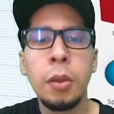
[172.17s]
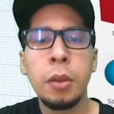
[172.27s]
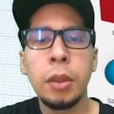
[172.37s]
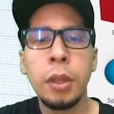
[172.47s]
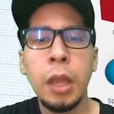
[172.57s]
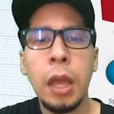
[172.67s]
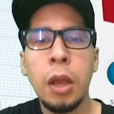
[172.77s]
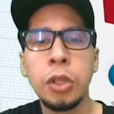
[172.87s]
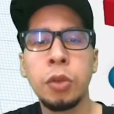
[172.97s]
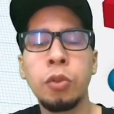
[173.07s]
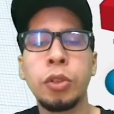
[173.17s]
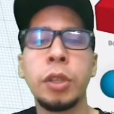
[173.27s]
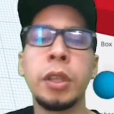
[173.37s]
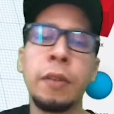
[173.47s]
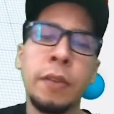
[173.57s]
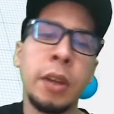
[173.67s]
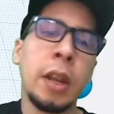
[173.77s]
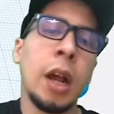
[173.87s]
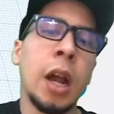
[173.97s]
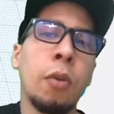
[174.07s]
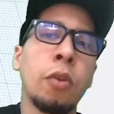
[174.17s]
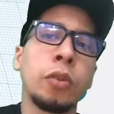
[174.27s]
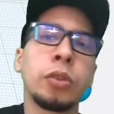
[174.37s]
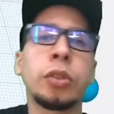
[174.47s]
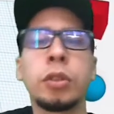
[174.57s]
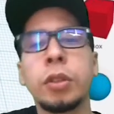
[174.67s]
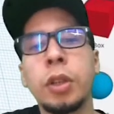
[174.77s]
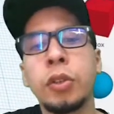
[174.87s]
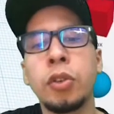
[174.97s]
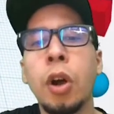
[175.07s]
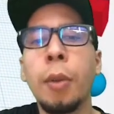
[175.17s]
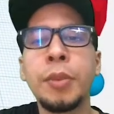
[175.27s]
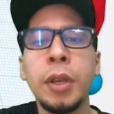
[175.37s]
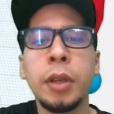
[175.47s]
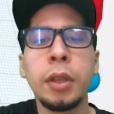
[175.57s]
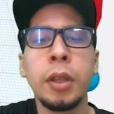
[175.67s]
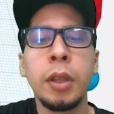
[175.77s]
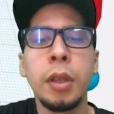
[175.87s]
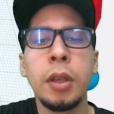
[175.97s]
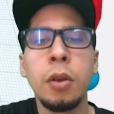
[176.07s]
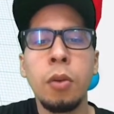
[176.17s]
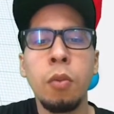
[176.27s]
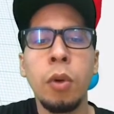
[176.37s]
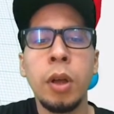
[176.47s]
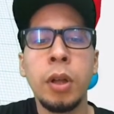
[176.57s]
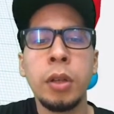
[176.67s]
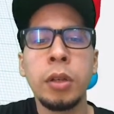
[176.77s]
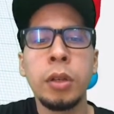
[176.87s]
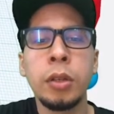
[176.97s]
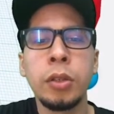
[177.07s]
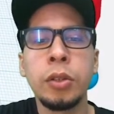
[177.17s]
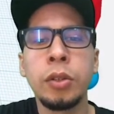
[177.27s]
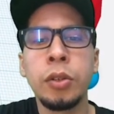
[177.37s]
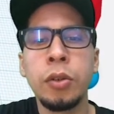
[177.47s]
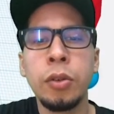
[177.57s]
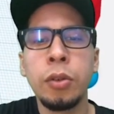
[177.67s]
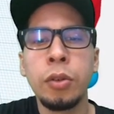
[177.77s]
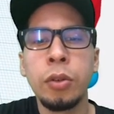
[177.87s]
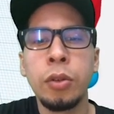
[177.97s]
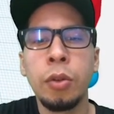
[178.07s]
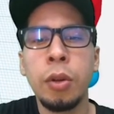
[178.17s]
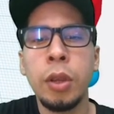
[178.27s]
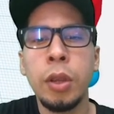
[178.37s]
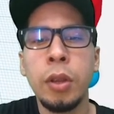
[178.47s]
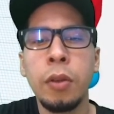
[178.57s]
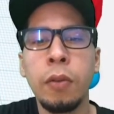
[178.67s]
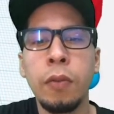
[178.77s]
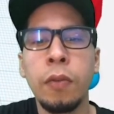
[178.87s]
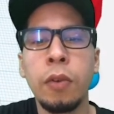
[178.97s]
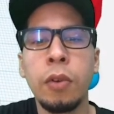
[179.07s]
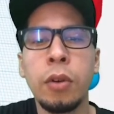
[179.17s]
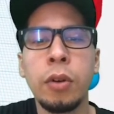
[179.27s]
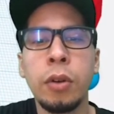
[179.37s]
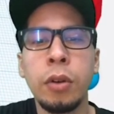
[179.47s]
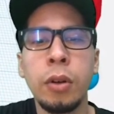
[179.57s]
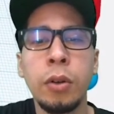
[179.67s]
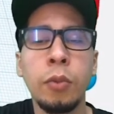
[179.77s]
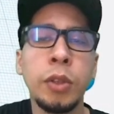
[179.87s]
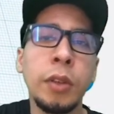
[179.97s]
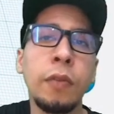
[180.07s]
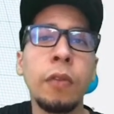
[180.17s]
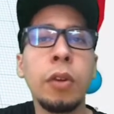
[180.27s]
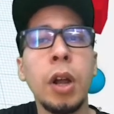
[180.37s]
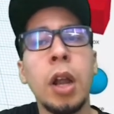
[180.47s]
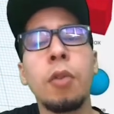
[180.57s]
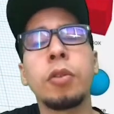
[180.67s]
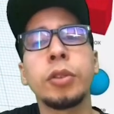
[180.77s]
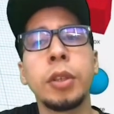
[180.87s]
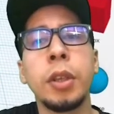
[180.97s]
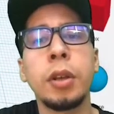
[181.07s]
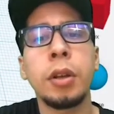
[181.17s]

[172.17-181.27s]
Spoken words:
Now you will see different arrows in your object. 1, 2, 3, 4. We see 4 arrows in there.